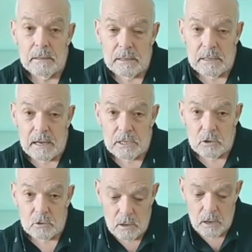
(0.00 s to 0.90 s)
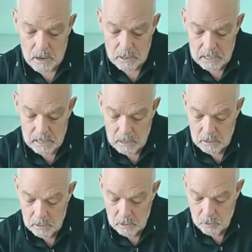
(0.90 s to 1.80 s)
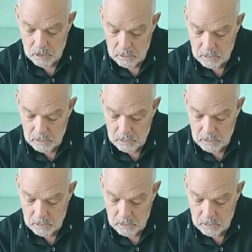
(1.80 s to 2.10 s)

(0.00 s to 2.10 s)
thank you, I say, erase